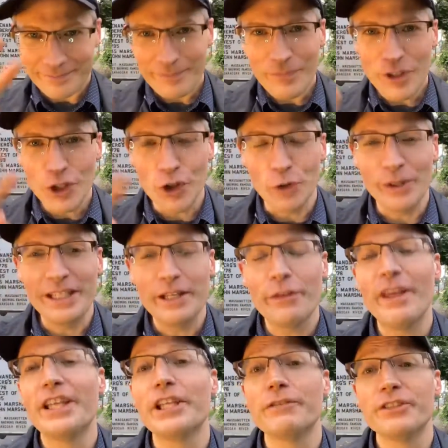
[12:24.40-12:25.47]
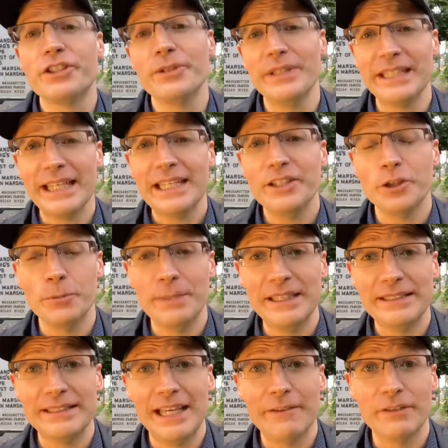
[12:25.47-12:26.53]
Karita, thank you for tuning in. You be
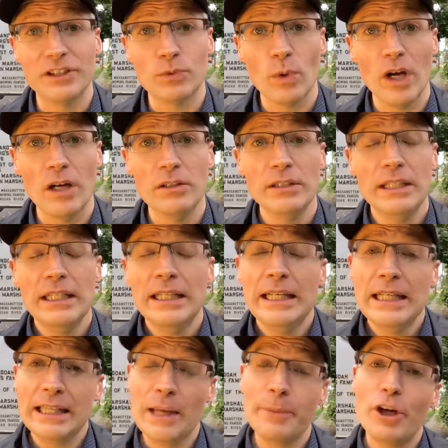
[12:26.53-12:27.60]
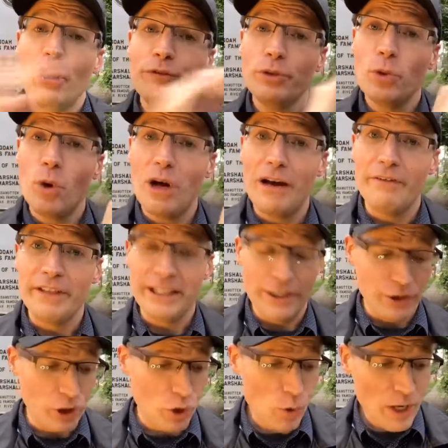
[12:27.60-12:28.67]
safe as well. Let me know if you will have any
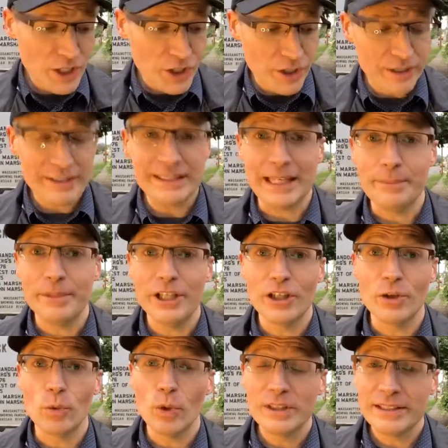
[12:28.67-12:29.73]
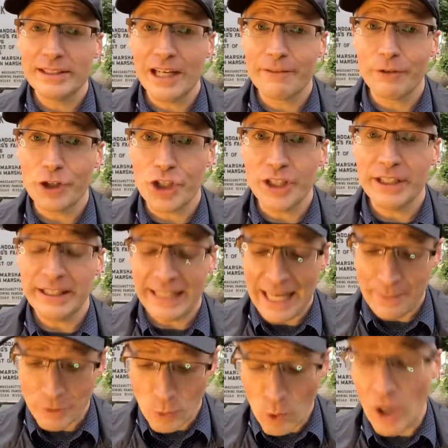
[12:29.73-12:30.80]
other questions. I'm here at Woodstock, Virginia.
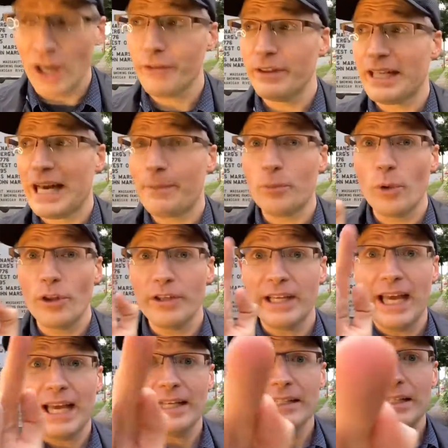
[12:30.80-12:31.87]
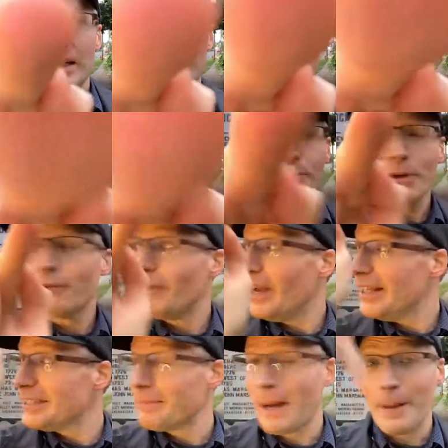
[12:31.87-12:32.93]
Cameron Walker for Capital Weather Gang. Touch on my
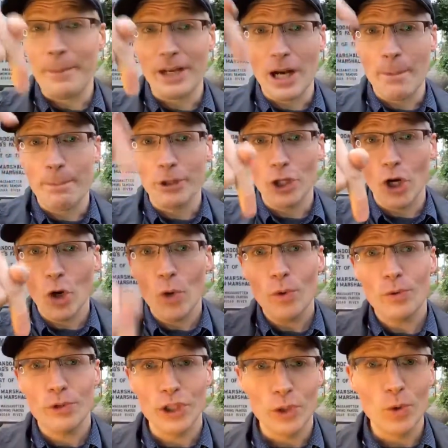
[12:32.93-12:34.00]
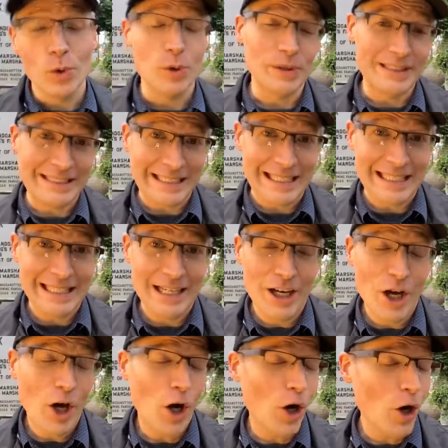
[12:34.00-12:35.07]
face popping up below. You will see
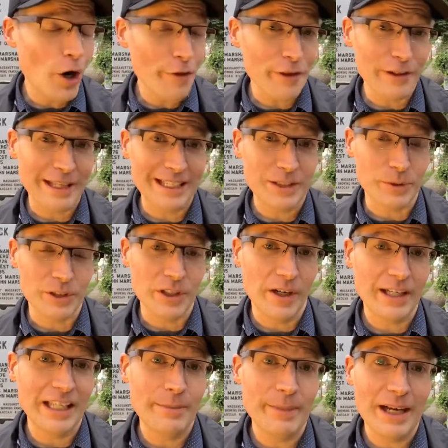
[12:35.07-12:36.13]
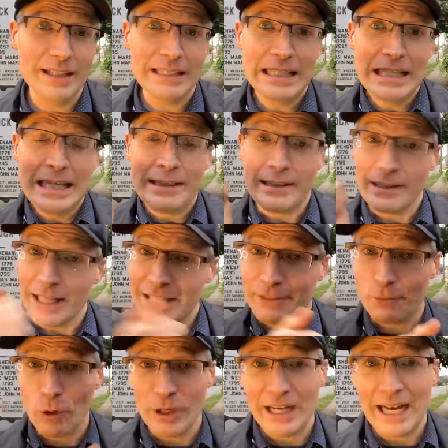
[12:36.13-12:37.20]
all the links we're talking about. The latest
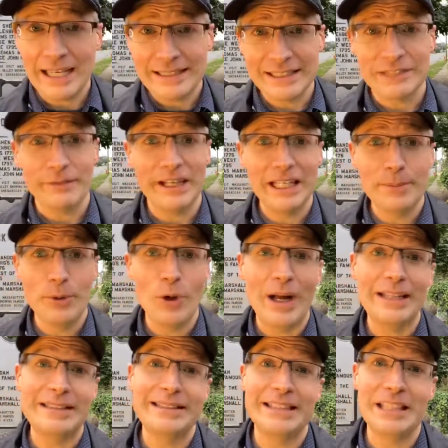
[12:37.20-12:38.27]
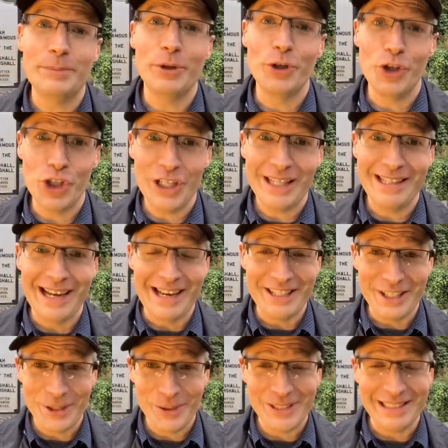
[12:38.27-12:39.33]
forecast is available at
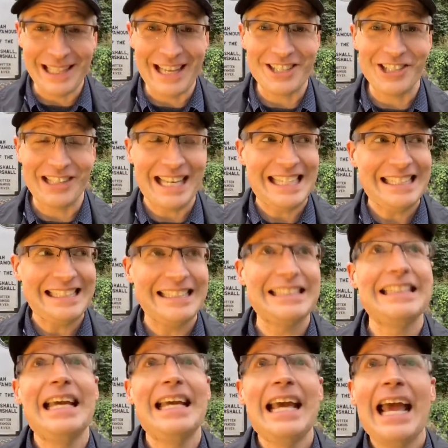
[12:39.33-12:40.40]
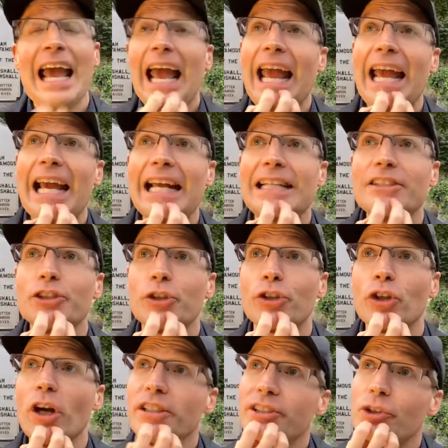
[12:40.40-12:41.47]
cwg.news/latest. And you can
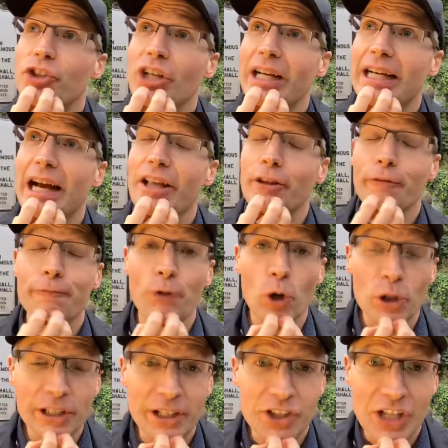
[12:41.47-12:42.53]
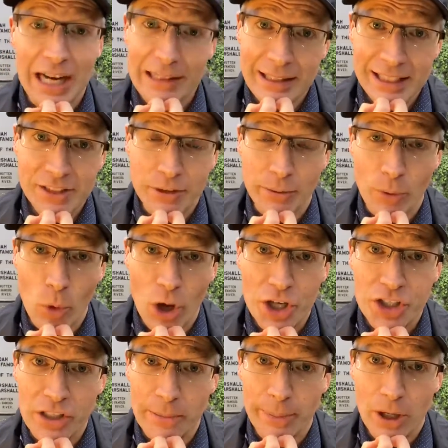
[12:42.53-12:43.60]
also check out the Foliage Atlas from the
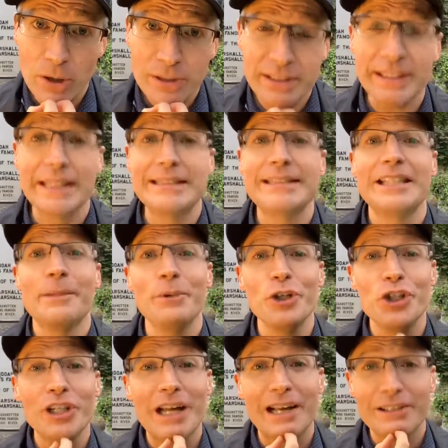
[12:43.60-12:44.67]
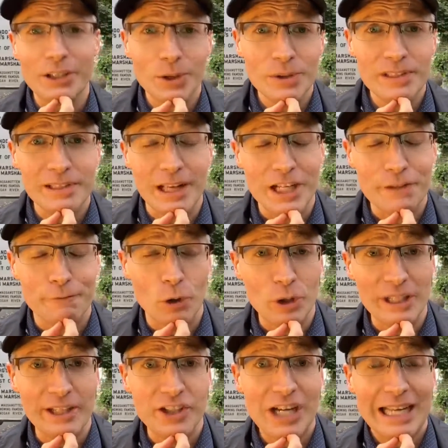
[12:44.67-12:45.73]
Washington Post at
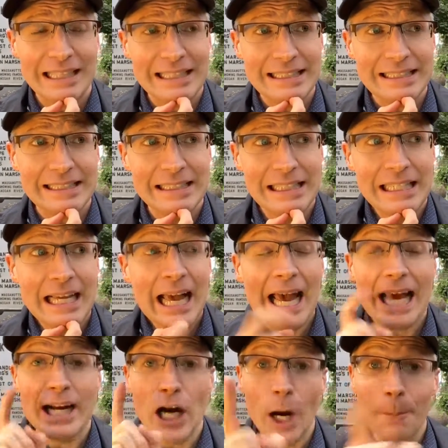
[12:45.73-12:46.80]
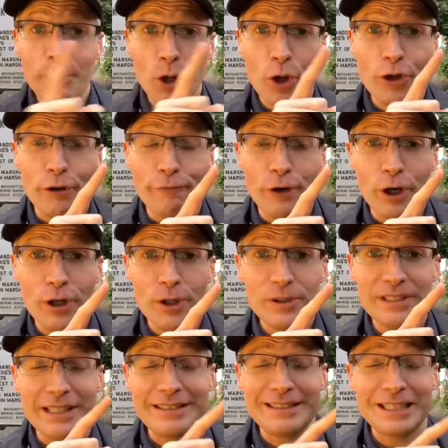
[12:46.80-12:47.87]
cwg.news/foliage atlas. And upload your
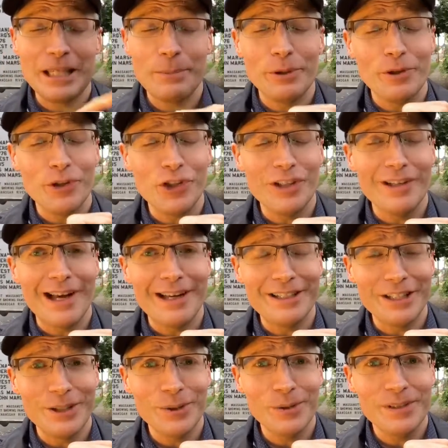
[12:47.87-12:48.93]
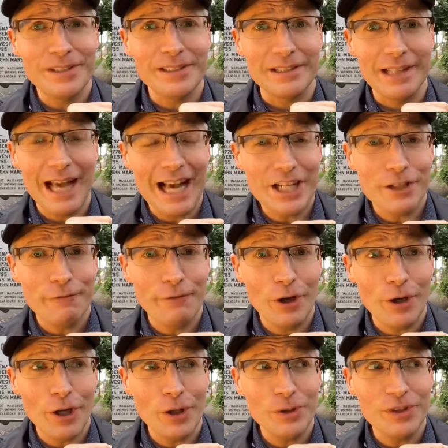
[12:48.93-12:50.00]
photos at
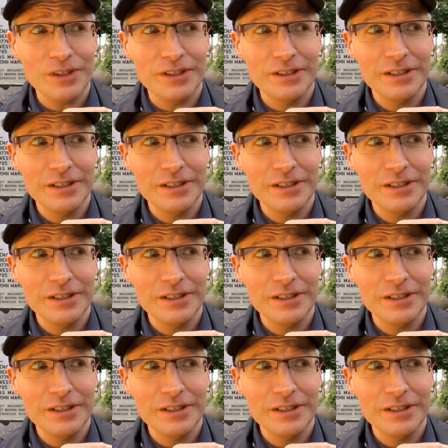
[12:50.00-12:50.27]
cwg.news/photos.